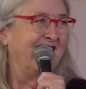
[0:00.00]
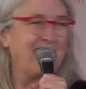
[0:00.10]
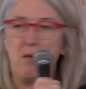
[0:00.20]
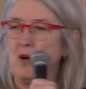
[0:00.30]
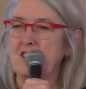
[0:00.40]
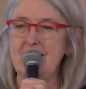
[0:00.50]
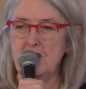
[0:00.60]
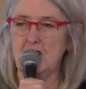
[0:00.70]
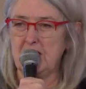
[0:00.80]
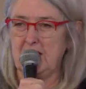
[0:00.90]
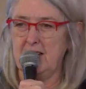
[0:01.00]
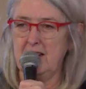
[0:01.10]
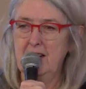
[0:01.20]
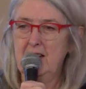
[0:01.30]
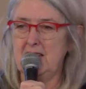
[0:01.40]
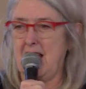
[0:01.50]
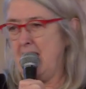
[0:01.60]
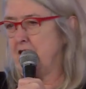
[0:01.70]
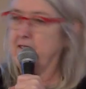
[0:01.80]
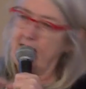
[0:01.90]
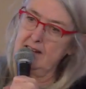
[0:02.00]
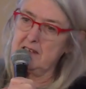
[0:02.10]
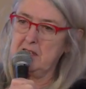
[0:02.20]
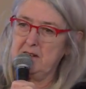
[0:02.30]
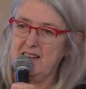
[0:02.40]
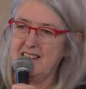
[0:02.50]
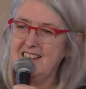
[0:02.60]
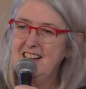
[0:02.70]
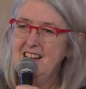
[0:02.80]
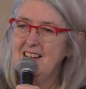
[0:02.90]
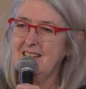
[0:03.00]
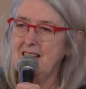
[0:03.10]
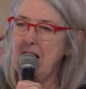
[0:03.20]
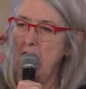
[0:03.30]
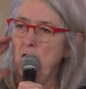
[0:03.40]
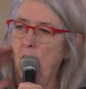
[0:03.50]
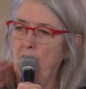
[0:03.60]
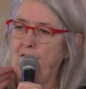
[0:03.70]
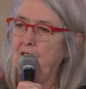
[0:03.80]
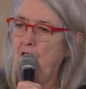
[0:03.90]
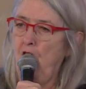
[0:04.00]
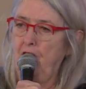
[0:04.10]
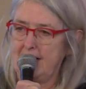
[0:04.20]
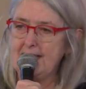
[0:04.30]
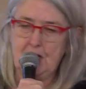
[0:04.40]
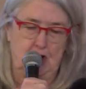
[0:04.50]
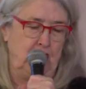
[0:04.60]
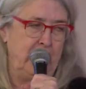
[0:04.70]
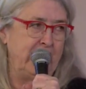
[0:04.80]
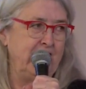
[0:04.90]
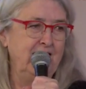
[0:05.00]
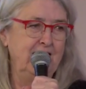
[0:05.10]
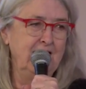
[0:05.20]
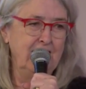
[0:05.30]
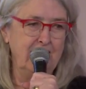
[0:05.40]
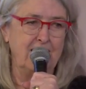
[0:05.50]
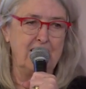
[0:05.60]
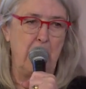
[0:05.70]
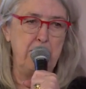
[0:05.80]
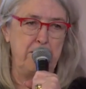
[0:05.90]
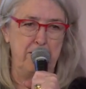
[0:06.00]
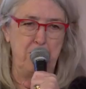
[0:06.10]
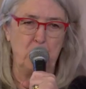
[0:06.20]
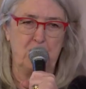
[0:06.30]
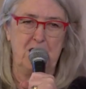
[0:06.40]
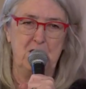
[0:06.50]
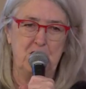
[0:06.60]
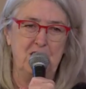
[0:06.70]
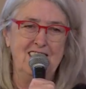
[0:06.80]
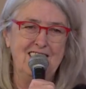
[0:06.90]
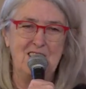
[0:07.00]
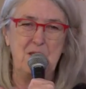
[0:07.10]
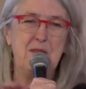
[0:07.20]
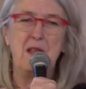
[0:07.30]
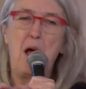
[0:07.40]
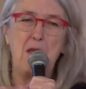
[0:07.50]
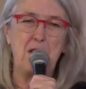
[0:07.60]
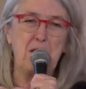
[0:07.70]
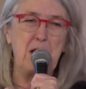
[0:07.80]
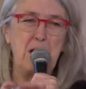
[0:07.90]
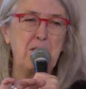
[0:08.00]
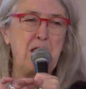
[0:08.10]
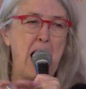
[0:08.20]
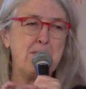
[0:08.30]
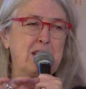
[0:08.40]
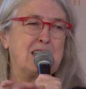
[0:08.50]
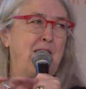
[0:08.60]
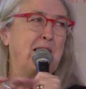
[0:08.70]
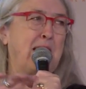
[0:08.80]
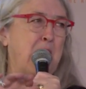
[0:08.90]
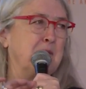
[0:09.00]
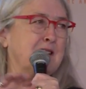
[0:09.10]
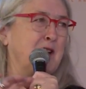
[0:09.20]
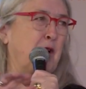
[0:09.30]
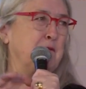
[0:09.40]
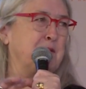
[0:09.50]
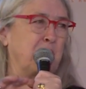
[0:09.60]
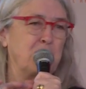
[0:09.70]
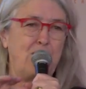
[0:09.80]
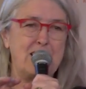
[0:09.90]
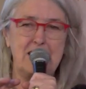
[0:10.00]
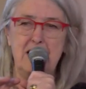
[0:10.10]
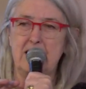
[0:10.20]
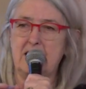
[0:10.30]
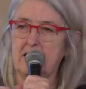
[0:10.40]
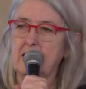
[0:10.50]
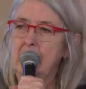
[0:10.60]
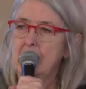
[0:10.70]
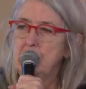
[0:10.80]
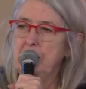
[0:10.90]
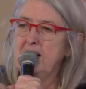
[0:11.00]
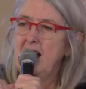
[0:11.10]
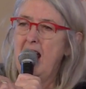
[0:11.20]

You know, what's interesting is how you get to it. And I think an awful lot of history, you know, I'm, I'm not going to, you know, I think the, the habits of Elagabalus are themselves fascinating, but it,